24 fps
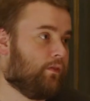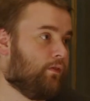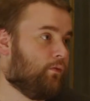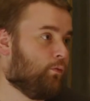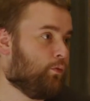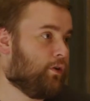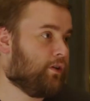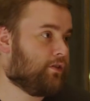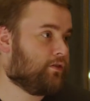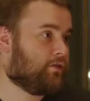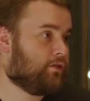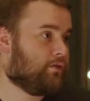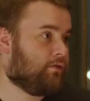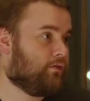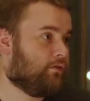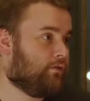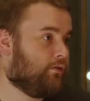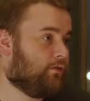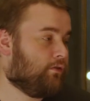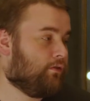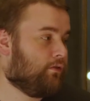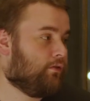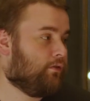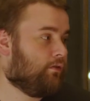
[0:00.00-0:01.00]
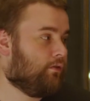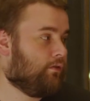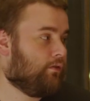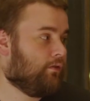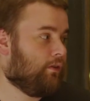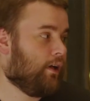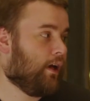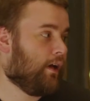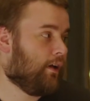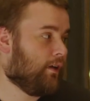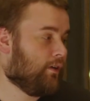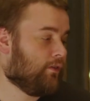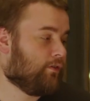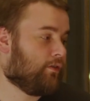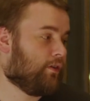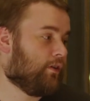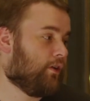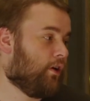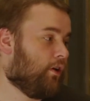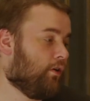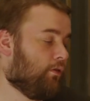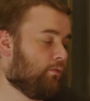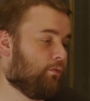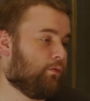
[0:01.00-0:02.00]
Which, is the
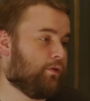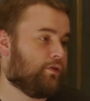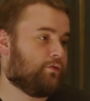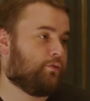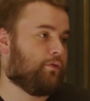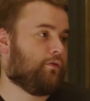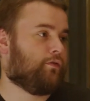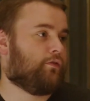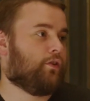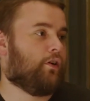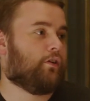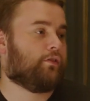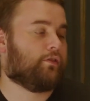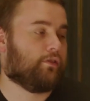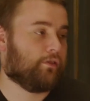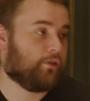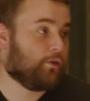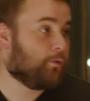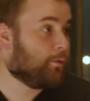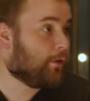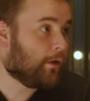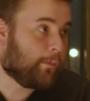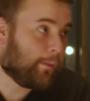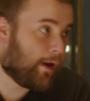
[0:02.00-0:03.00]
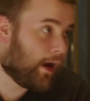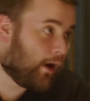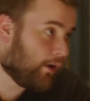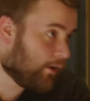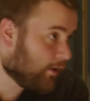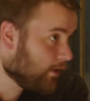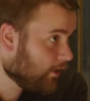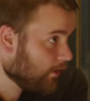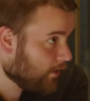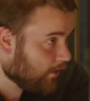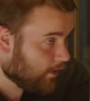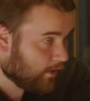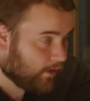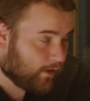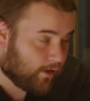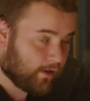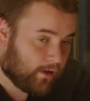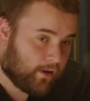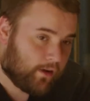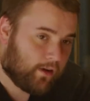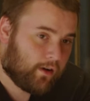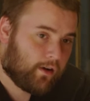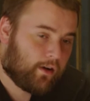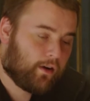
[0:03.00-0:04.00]
note which we've talked a little bit about.
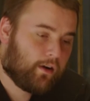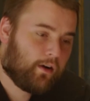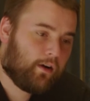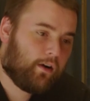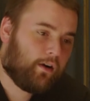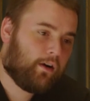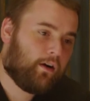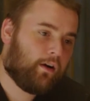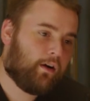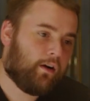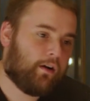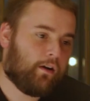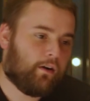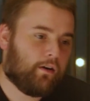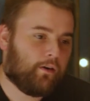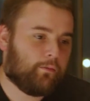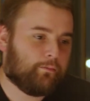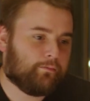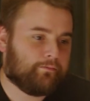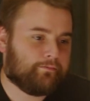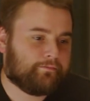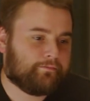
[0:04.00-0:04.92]
That